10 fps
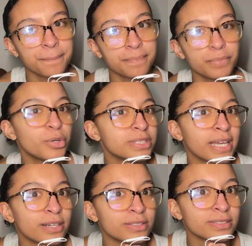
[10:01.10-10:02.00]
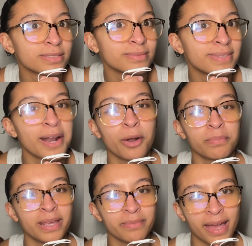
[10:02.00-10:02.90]
beauty standards that aren't
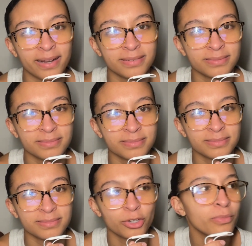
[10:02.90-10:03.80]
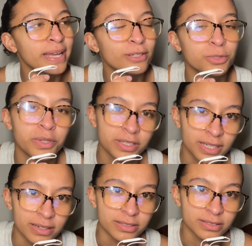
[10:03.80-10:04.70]
being met. Who made those beauty
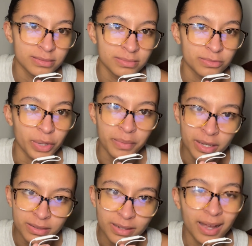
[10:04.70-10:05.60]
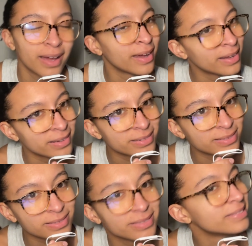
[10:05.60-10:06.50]
standards? Women? I
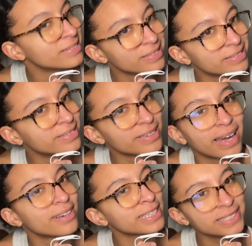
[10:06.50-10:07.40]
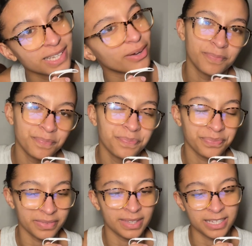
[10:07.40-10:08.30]
don't think so.
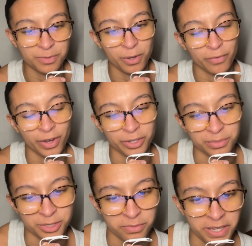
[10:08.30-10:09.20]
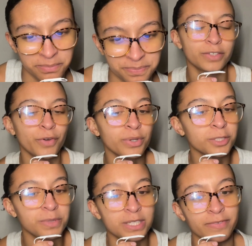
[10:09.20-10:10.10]
That spoke volumes to me. To focus
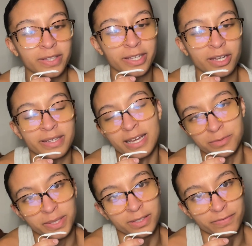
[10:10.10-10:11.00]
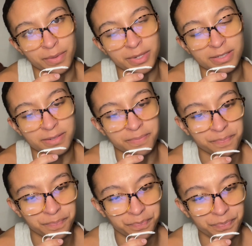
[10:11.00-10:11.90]
specifically on the aspect of feminism
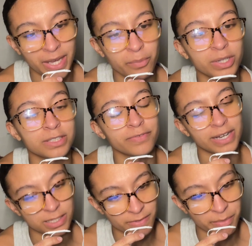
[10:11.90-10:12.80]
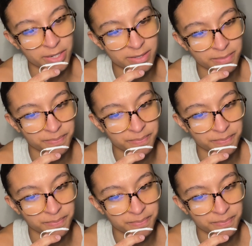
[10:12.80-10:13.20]
and what defines feminism,